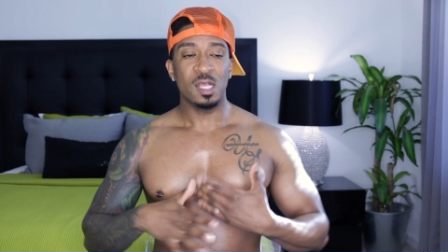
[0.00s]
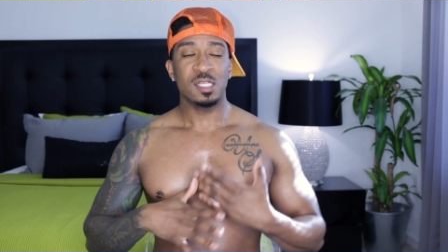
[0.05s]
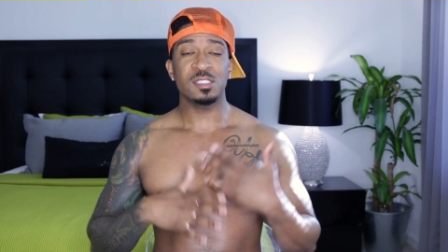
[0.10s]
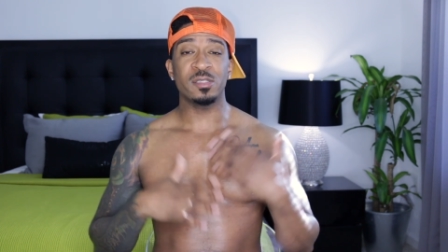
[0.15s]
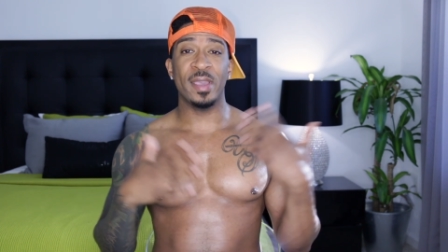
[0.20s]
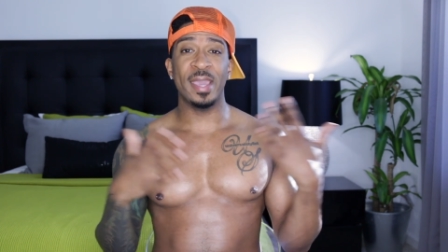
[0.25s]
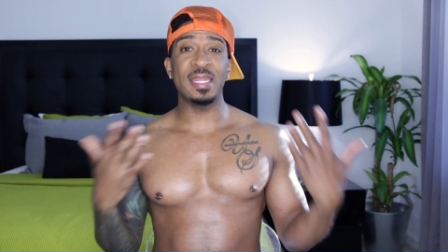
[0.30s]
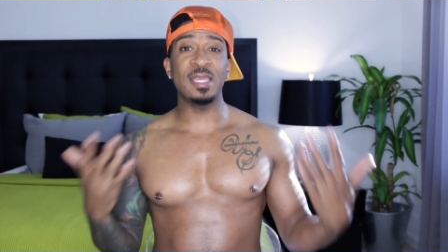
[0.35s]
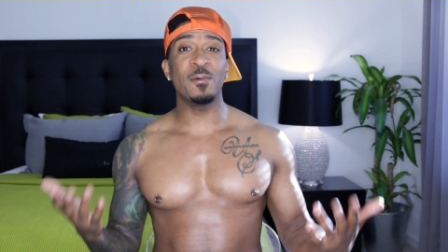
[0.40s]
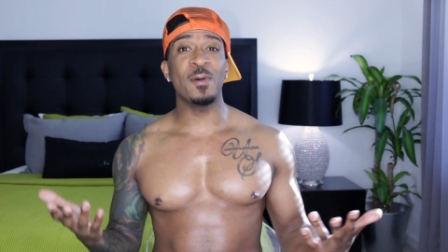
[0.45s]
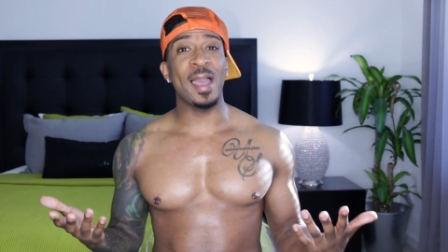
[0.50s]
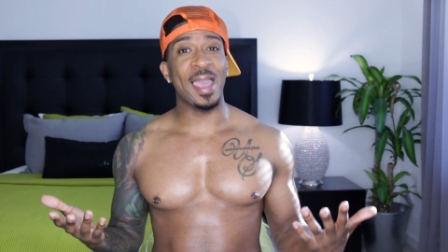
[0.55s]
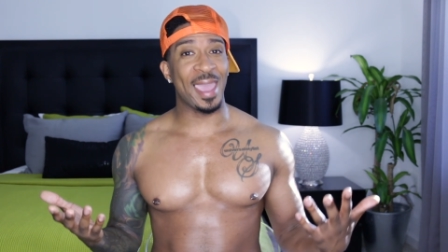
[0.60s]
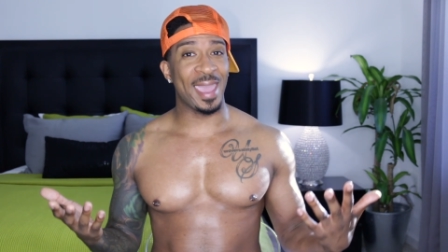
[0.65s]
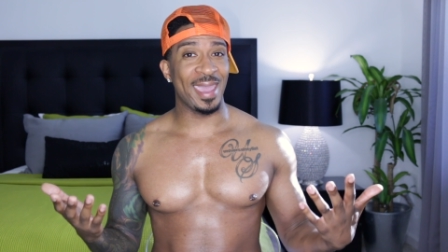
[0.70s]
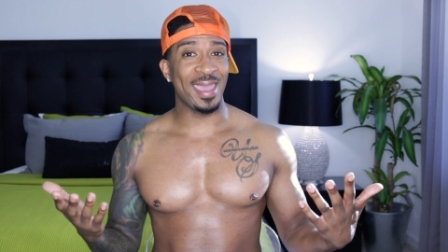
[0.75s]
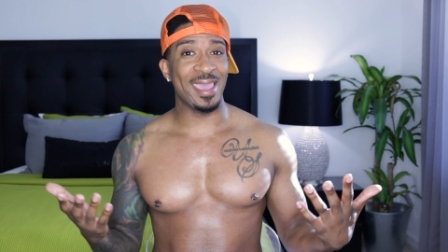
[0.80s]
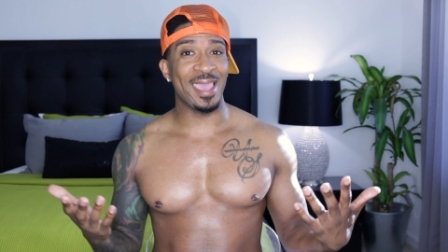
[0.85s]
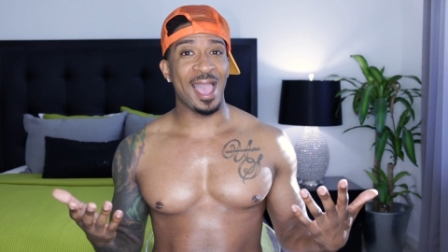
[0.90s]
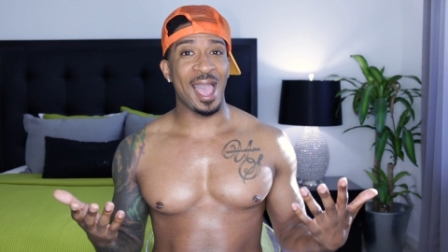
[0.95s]
So
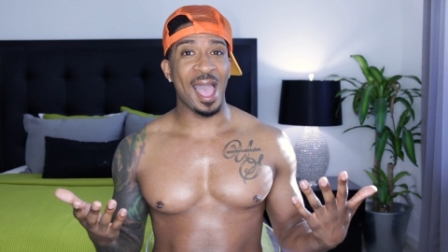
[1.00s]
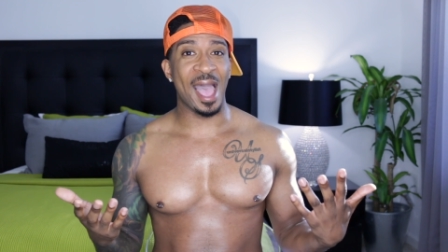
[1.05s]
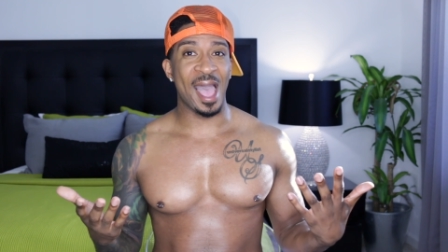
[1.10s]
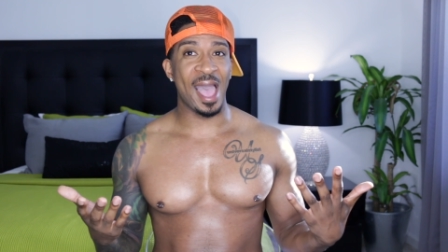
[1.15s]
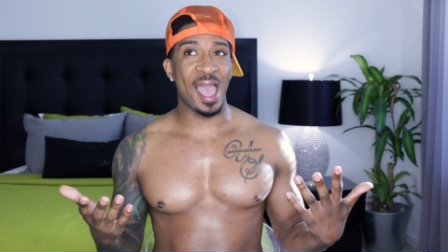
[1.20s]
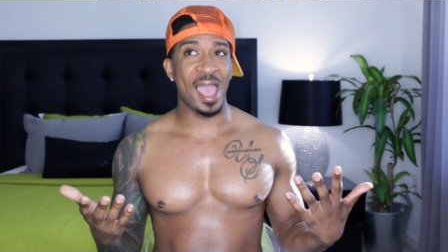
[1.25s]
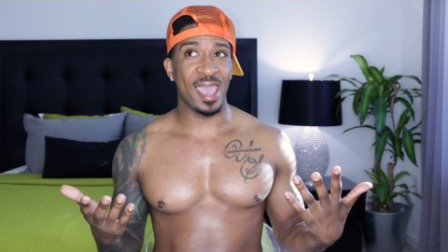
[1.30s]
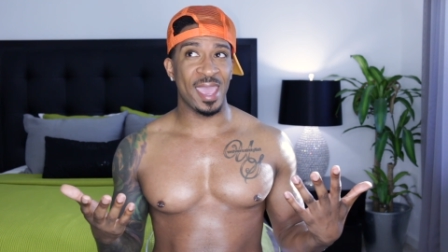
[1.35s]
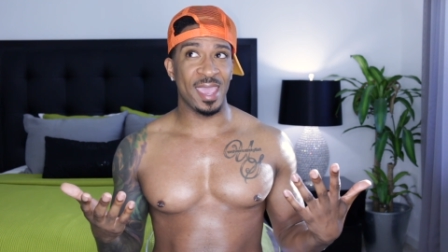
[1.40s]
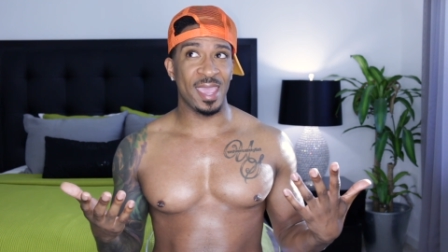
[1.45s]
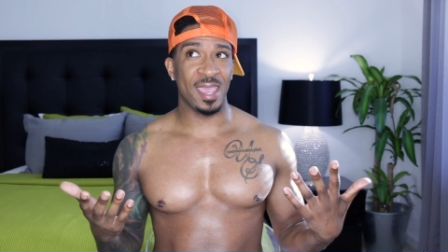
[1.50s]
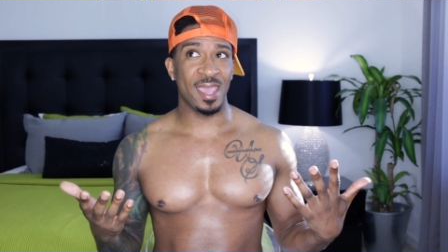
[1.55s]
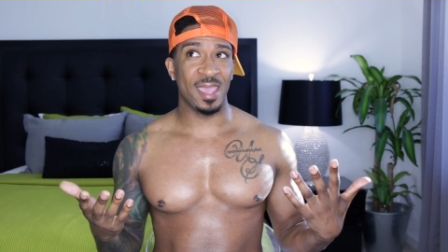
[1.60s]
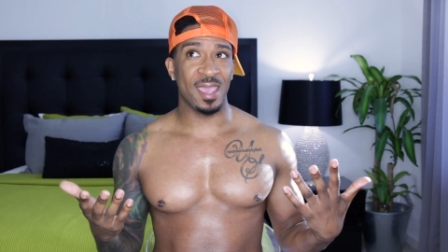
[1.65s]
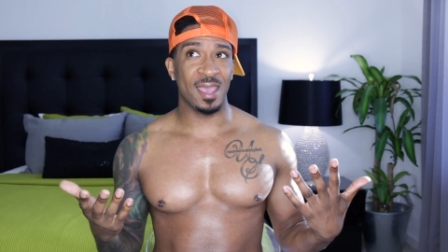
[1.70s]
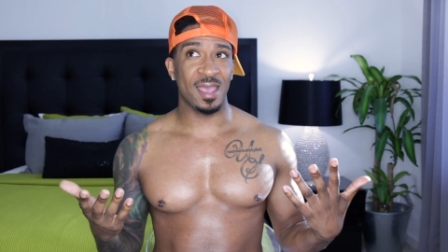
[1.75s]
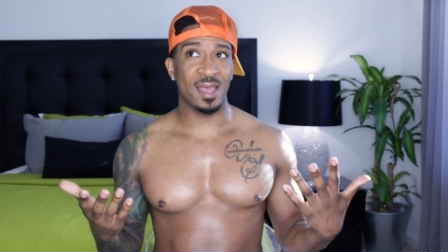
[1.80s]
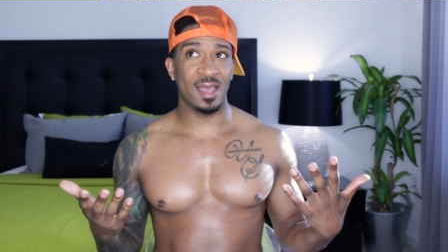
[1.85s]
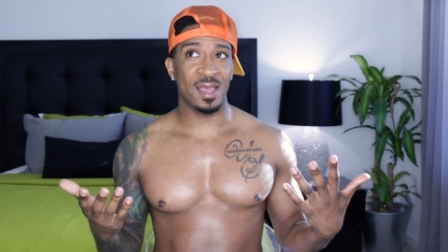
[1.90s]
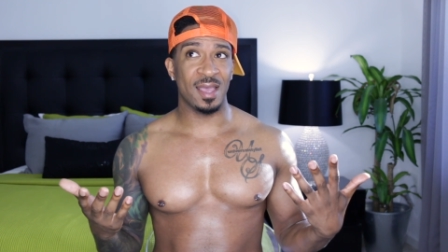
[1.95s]
anyway,
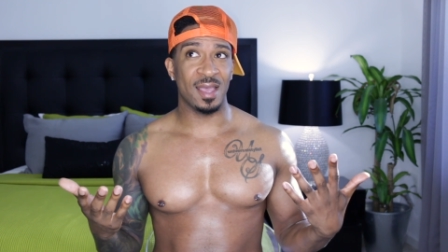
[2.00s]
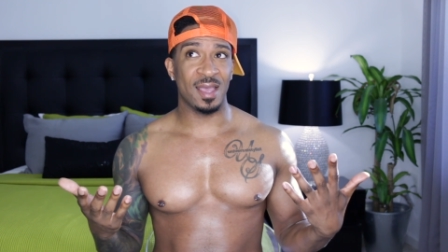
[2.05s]
I